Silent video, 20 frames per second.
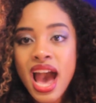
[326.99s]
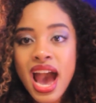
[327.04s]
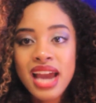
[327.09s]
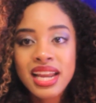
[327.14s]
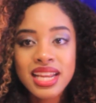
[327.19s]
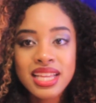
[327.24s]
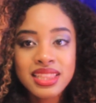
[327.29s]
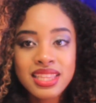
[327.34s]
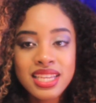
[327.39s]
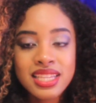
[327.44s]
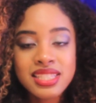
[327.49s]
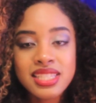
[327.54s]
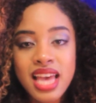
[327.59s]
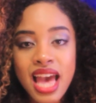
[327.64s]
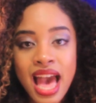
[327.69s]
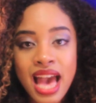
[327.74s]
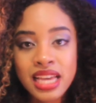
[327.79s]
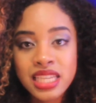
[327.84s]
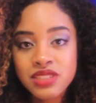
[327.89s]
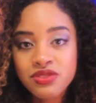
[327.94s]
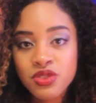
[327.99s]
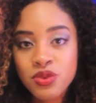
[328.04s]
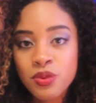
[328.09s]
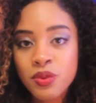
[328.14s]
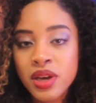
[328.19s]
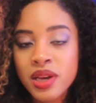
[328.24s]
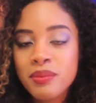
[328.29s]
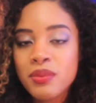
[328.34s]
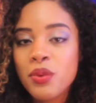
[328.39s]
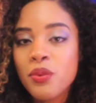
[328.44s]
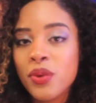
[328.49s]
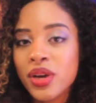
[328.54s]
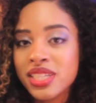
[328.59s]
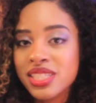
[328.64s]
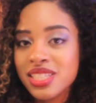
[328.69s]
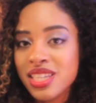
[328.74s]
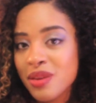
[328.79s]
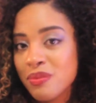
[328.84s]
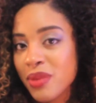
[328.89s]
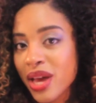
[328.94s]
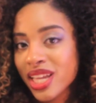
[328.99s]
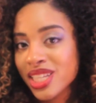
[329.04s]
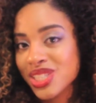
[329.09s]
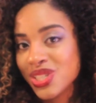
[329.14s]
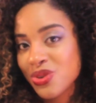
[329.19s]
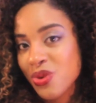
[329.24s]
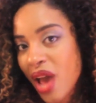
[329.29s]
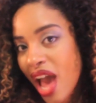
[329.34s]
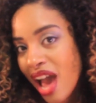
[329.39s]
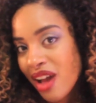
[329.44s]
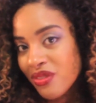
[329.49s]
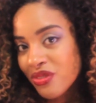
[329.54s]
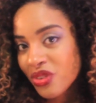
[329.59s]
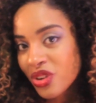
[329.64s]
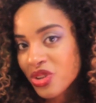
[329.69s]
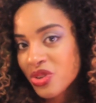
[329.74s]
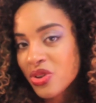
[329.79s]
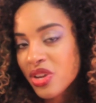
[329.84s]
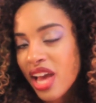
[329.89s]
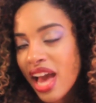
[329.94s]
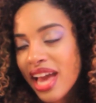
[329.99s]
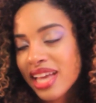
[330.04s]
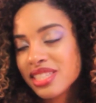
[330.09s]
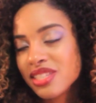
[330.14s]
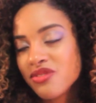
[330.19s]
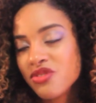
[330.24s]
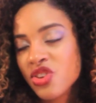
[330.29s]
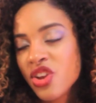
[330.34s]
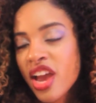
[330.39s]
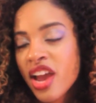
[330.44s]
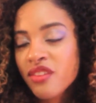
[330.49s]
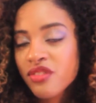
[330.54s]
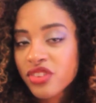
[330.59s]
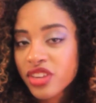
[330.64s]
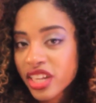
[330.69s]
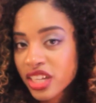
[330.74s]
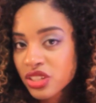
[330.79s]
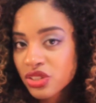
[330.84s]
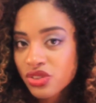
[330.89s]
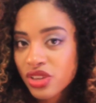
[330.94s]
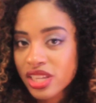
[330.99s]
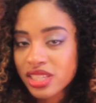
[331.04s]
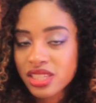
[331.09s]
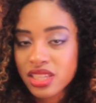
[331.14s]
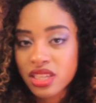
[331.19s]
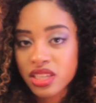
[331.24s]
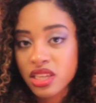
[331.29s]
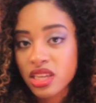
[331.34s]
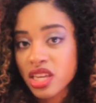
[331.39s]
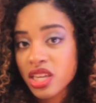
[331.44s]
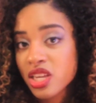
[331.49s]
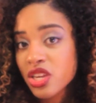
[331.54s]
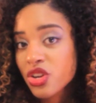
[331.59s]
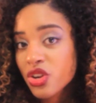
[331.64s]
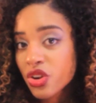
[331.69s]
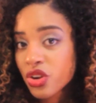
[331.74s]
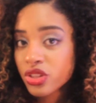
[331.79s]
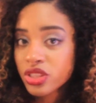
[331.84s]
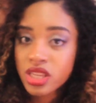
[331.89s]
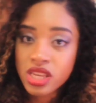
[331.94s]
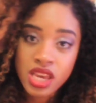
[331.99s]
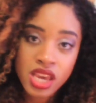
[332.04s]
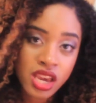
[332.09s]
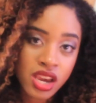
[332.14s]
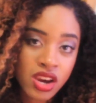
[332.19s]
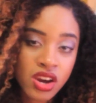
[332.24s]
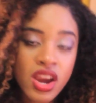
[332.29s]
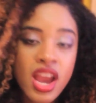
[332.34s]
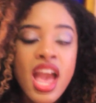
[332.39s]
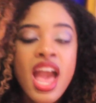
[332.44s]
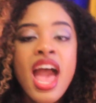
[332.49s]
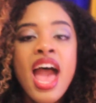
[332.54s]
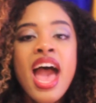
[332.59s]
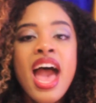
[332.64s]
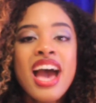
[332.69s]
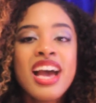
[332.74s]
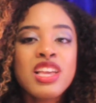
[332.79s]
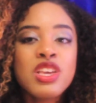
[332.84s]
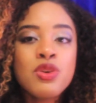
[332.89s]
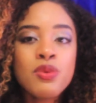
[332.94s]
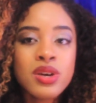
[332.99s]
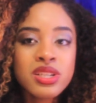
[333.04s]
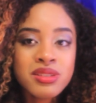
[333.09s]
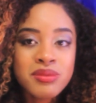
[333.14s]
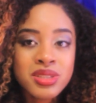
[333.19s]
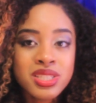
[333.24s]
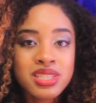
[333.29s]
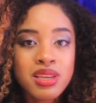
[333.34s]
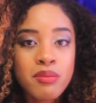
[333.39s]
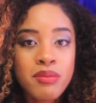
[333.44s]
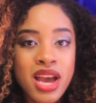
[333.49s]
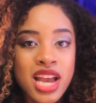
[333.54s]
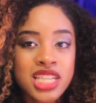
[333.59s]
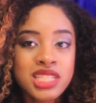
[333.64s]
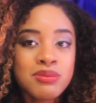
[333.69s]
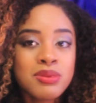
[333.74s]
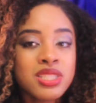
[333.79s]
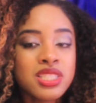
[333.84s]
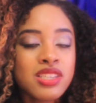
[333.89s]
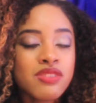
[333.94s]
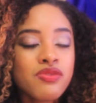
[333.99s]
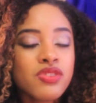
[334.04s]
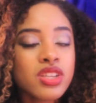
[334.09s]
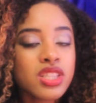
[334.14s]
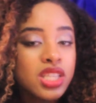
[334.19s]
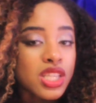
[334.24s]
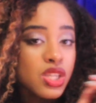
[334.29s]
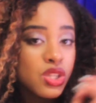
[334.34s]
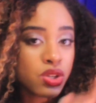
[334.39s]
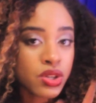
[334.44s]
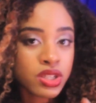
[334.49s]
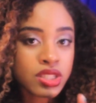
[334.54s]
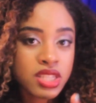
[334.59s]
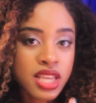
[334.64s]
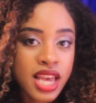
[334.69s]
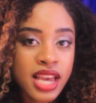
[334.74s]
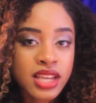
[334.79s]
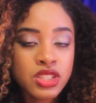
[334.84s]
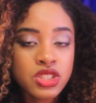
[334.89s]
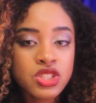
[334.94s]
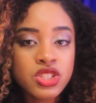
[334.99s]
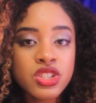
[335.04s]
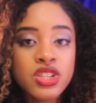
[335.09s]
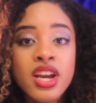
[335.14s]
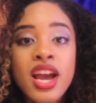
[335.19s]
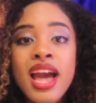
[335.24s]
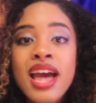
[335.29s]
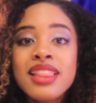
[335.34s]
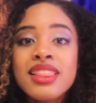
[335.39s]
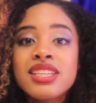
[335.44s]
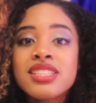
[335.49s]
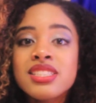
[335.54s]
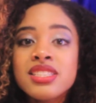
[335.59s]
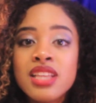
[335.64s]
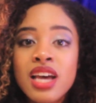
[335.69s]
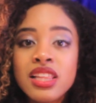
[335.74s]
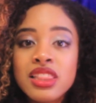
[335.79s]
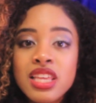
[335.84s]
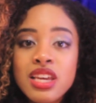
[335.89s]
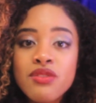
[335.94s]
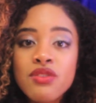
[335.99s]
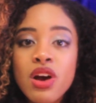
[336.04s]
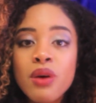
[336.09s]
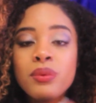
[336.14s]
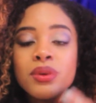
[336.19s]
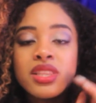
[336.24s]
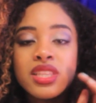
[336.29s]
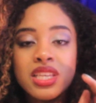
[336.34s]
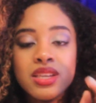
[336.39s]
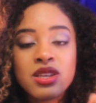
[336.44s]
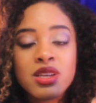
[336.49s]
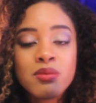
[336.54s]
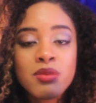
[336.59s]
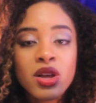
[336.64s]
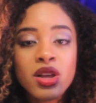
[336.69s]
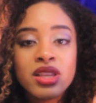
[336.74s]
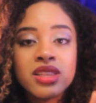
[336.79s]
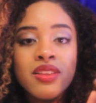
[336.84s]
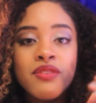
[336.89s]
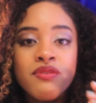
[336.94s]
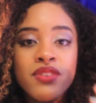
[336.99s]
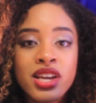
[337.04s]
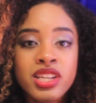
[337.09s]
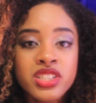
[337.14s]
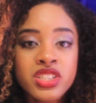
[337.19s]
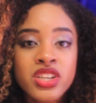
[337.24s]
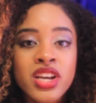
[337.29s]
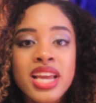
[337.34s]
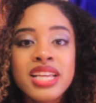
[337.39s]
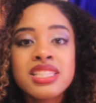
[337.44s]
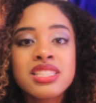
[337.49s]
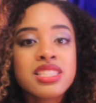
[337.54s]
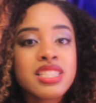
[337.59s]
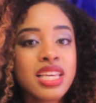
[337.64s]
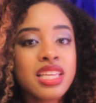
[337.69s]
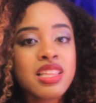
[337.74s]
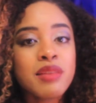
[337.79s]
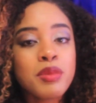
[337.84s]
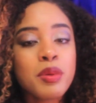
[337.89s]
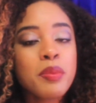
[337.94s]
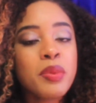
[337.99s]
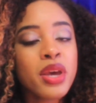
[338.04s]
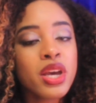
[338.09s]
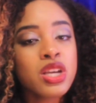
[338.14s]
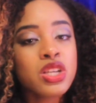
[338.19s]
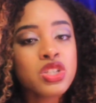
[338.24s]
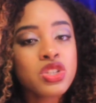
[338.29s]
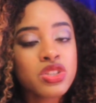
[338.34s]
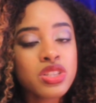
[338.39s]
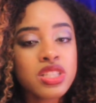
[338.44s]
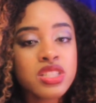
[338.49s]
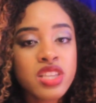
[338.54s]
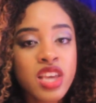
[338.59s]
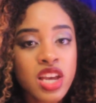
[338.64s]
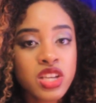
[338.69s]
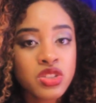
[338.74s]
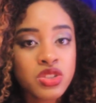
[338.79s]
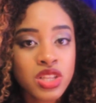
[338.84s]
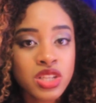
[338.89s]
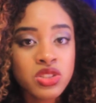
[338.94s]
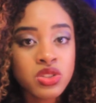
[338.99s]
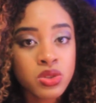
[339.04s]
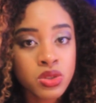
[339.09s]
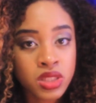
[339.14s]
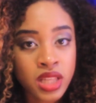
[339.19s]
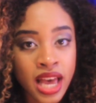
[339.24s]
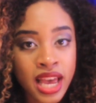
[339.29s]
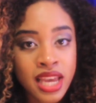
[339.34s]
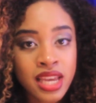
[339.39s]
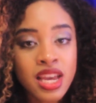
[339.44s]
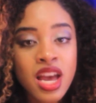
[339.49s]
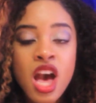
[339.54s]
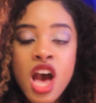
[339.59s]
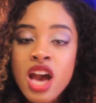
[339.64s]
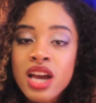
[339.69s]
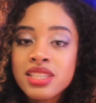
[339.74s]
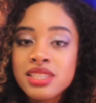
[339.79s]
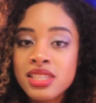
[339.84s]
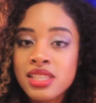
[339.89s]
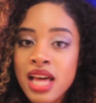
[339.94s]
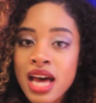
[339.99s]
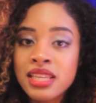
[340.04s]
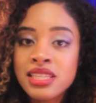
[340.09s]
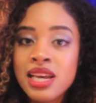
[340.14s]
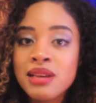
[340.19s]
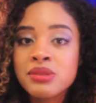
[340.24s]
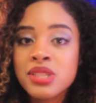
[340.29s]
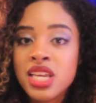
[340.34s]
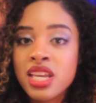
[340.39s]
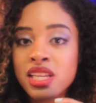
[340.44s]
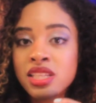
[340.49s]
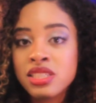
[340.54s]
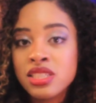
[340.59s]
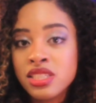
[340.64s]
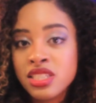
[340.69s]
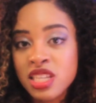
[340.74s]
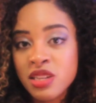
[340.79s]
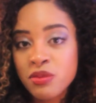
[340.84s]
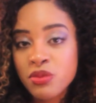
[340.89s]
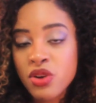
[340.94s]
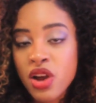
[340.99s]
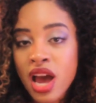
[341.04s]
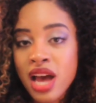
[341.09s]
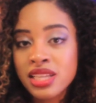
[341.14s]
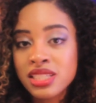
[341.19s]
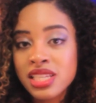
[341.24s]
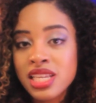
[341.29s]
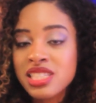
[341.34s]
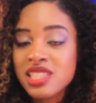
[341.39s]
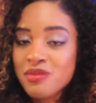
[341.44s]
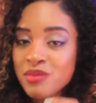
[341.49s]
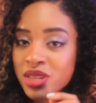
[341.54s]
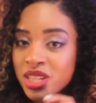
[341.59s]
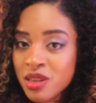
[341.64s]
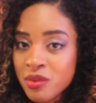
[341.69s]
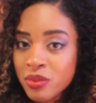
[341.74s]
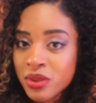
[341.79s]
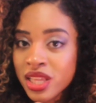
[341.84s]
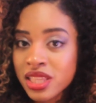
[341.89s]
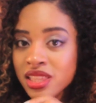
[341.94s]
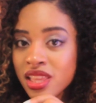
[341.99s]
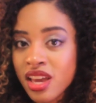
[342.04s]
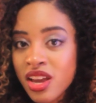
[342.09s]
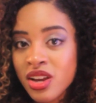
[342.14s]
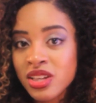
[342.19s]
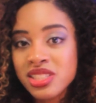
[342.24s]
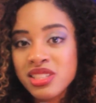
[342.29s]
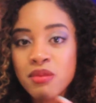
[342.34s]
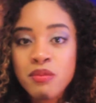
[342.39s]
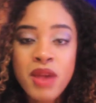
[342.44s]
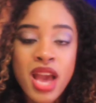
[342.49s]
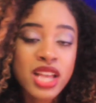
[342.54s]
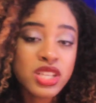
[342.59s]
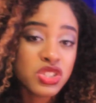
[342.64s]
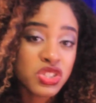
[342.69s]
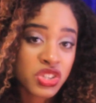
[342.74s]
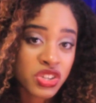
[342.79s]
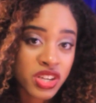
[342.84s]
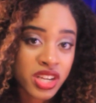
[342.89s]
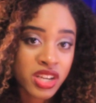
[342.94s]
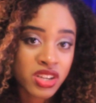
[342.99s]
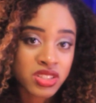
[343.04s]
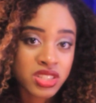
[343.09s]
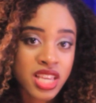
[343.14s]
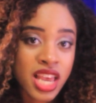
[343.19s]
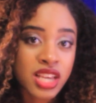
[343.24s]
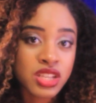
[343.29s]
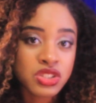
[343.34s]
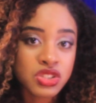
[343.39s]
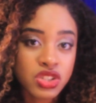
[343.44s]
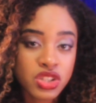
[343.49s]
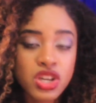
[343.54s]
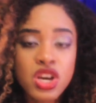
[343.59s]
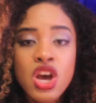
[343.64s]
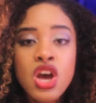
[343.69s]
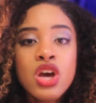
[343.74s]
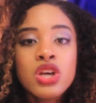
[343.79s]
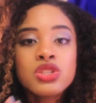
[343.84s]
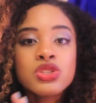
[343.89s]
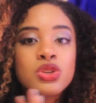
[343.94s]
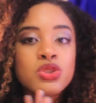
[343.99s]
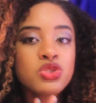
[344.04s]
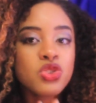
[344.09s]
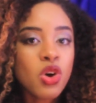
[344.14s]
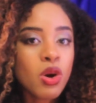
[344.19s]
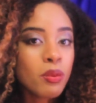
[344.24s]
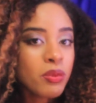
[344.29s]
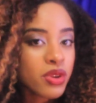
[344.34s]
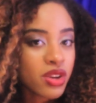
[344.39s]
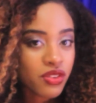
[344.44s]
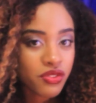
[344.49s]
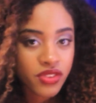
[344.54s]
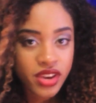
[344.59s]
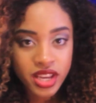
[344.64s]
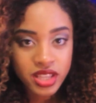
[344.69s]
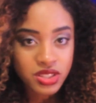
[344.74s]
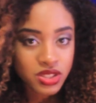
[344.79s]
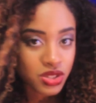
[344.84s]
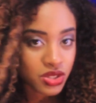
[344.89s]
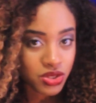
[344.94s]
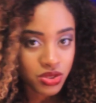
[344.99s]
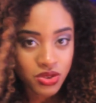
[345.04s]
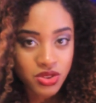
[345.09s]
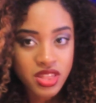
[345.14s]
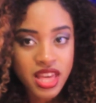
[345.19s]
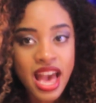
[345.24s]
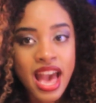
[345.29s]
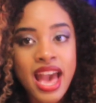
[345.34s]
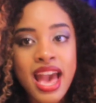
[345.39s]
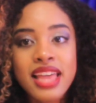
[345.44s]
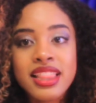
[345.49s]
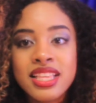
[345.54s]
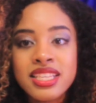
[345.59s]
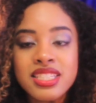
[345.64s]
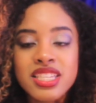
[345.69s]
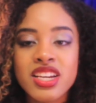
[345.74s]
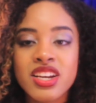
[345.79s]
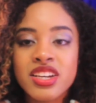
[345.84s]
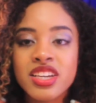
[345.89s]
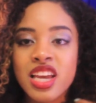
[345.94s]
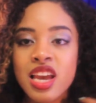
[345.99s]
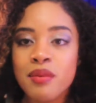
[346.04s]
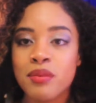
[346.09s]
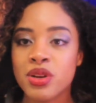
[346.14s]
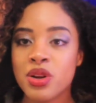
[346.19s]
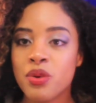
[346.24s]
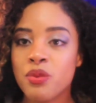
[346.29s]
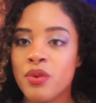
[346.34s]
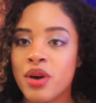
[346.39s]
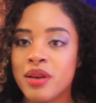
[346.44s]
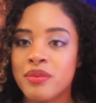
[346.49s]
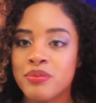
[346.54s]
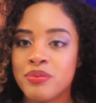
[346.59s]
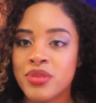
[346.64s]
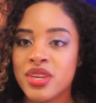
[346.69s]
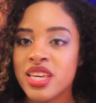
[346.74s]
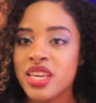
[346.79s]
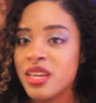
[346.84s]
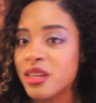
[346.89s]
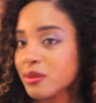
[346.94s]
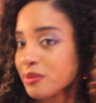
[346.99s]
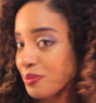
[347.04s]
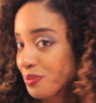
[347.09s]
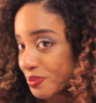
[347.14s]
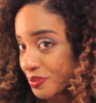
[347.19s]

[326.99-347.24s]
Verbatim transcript: I didn't think to ask for one. But one tip I do have for you guys, if you're ever interested in kinky curly hair and you want something to match specifically your texture, there's nothing wrong with emailing the vendor and sending them a picture of the texture that you like. Because a lot of times they can steam process and manipulate the hair to match your hair texture. So don't be afraid to do that. This hair came in a one B.